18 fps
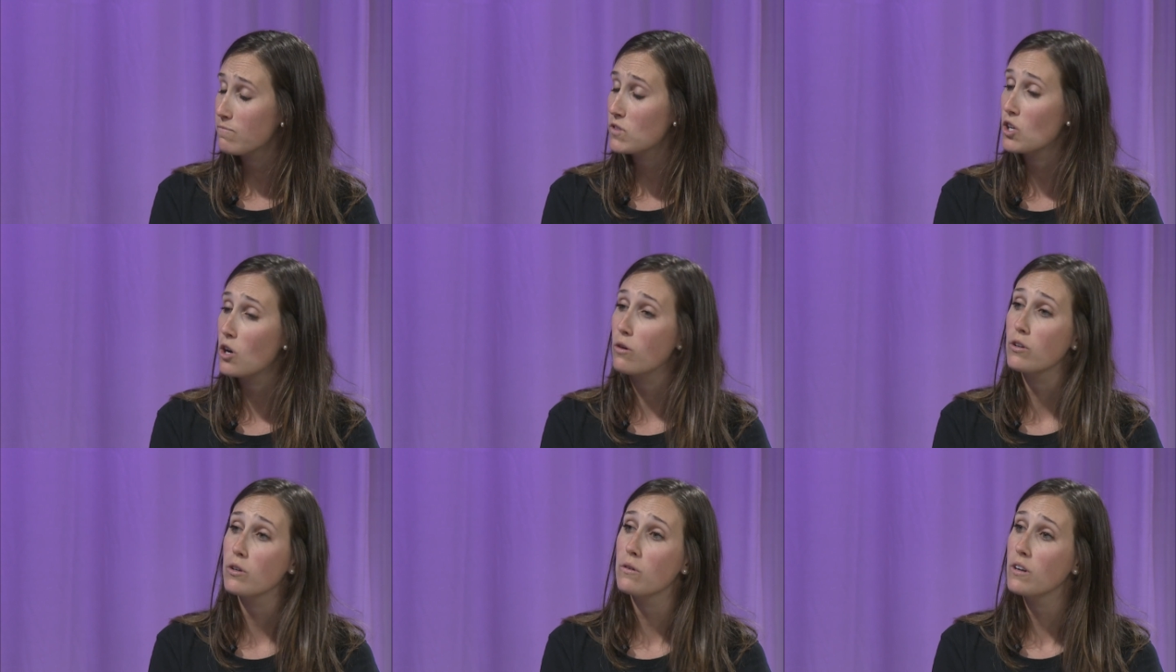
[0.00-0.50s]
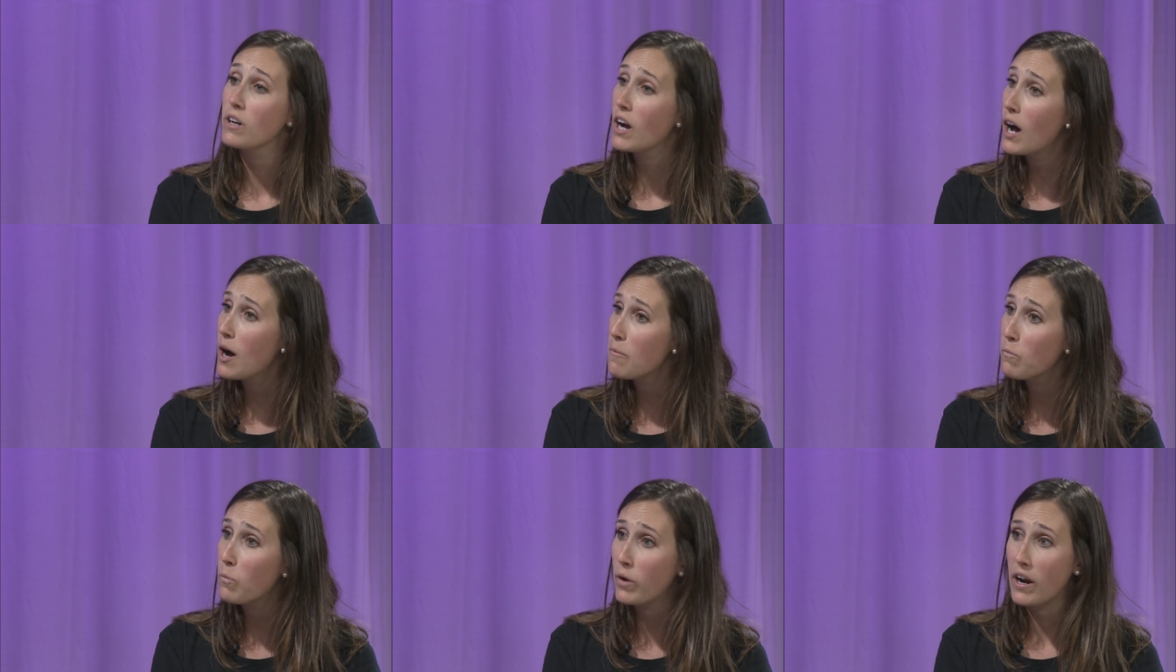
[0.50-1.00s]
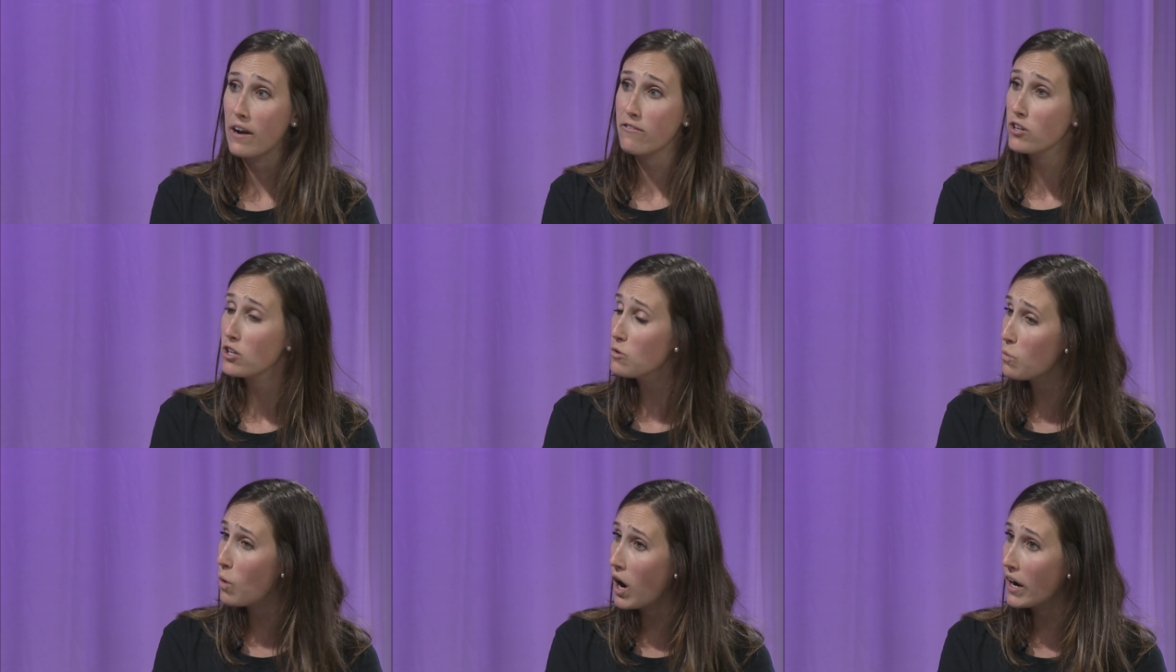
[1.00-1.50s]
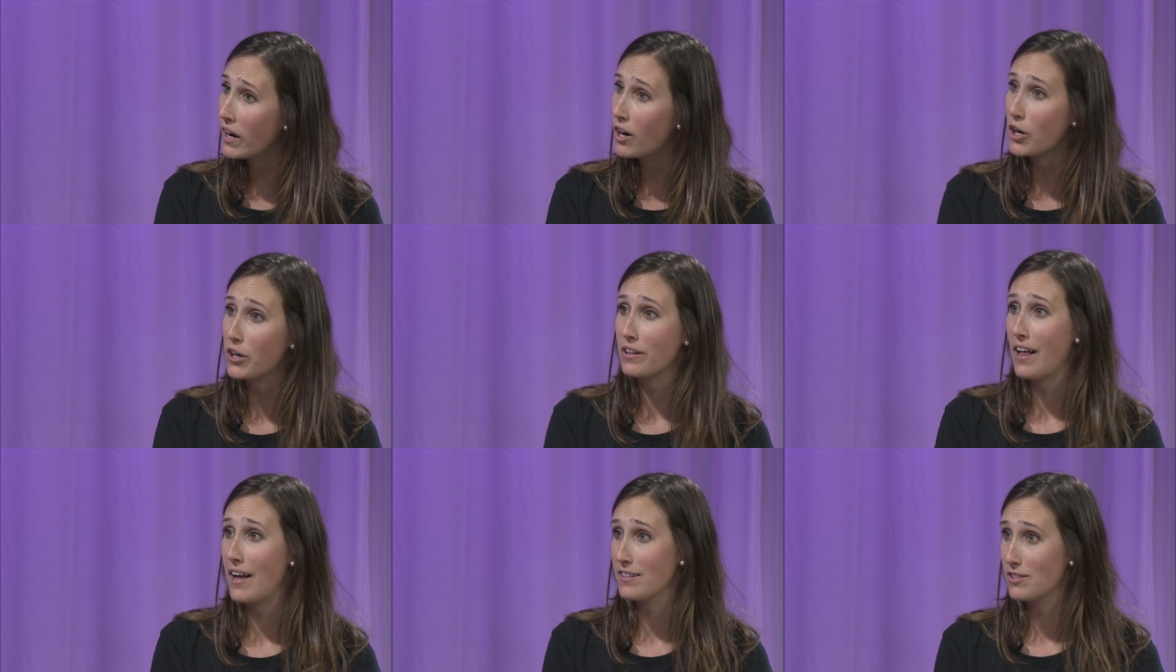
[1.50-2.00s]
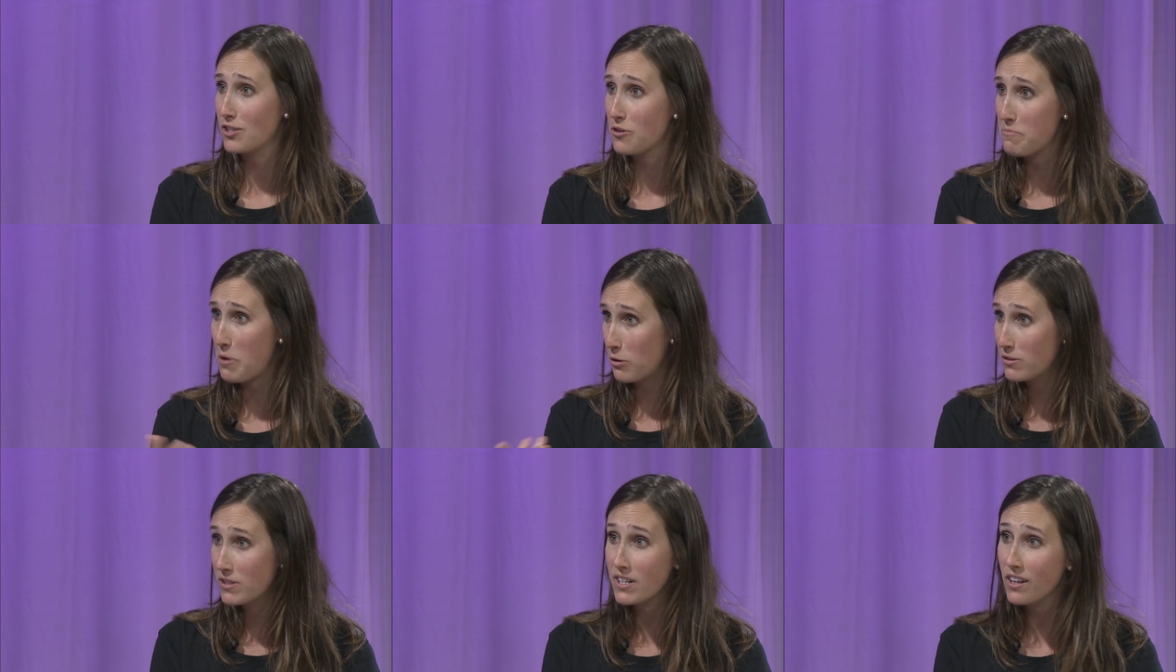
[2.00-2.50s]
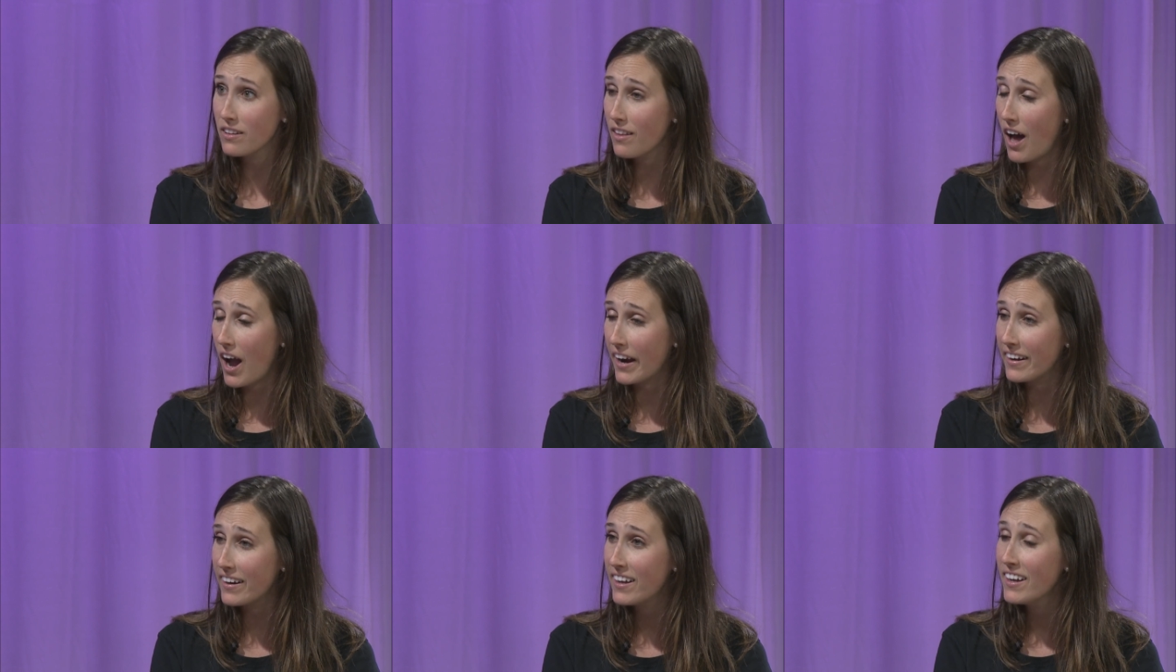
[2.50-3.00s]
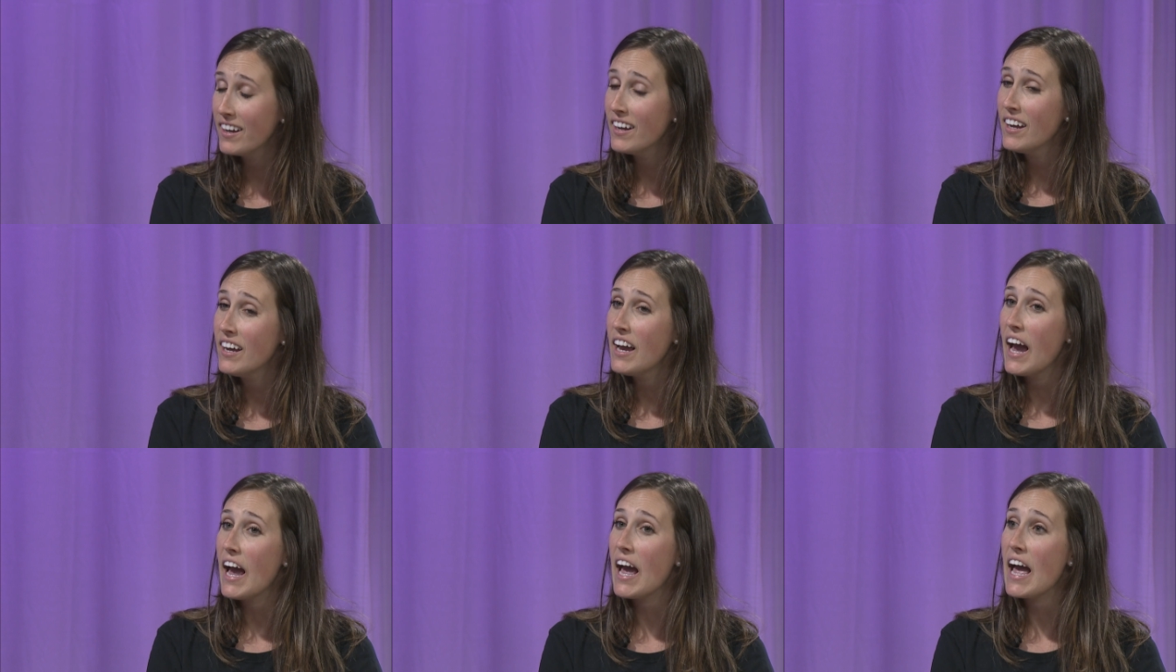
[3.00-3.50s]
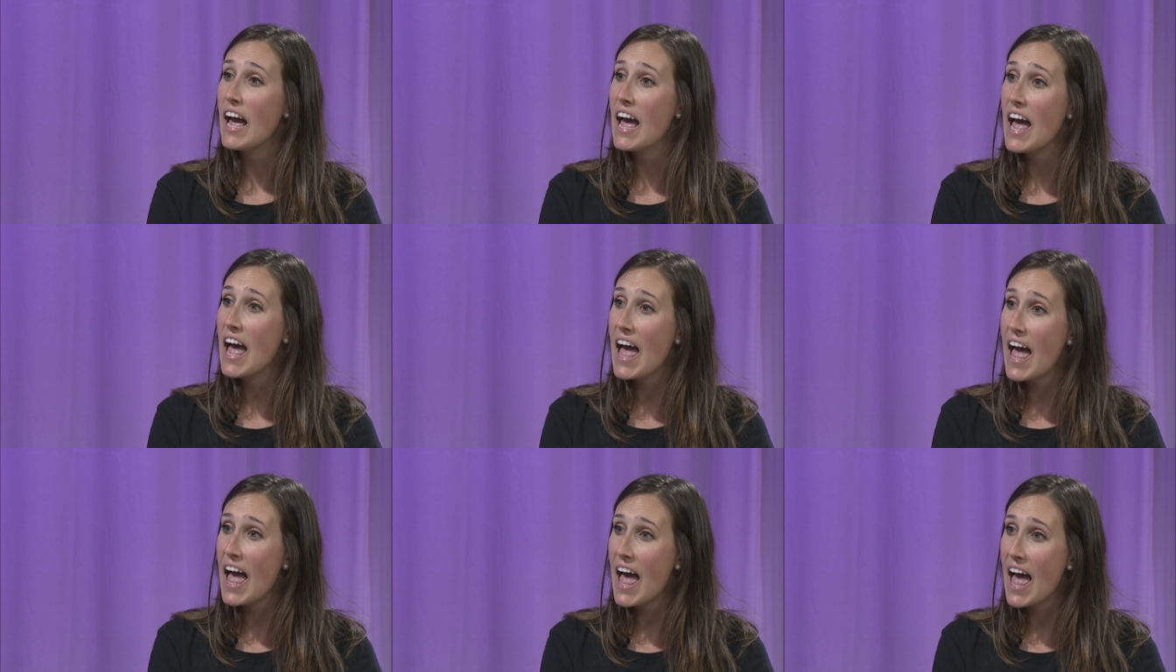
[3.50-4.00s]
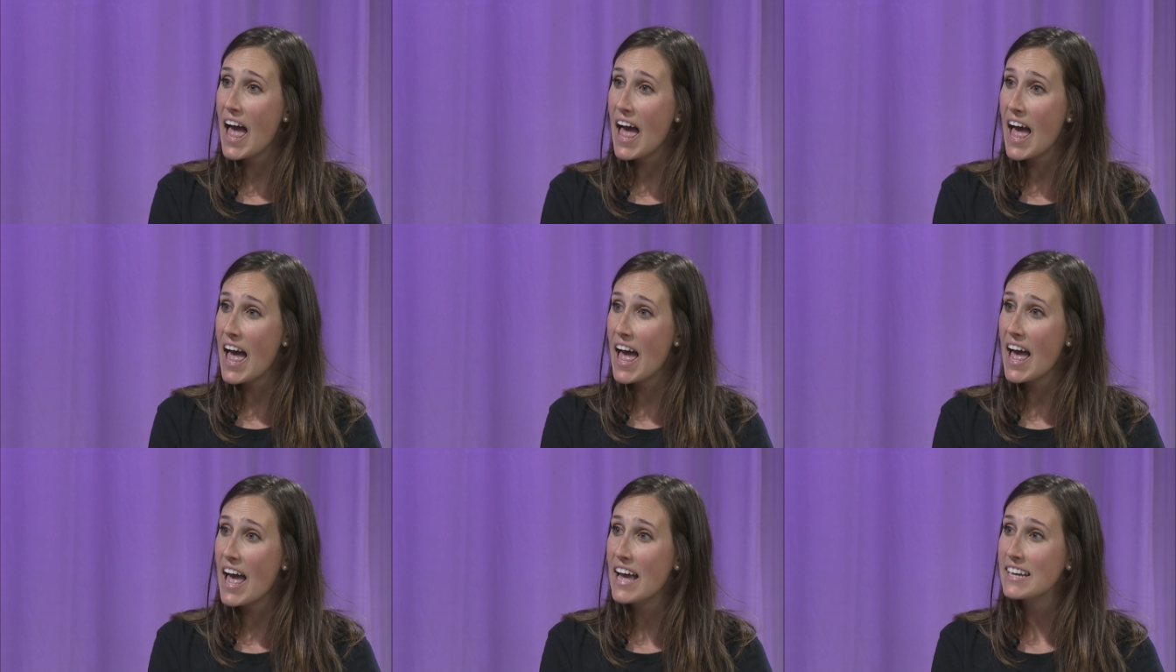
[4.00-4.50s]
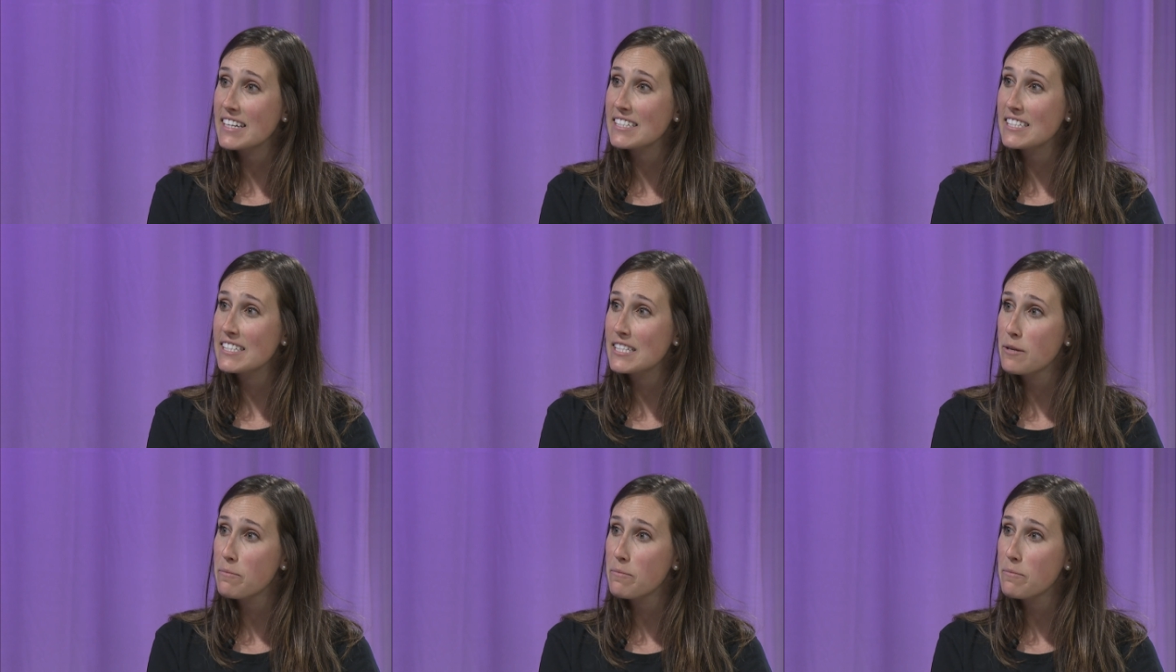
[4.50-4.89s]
So you can come whenever you want. Our classes are posted online. About how many people come each and time?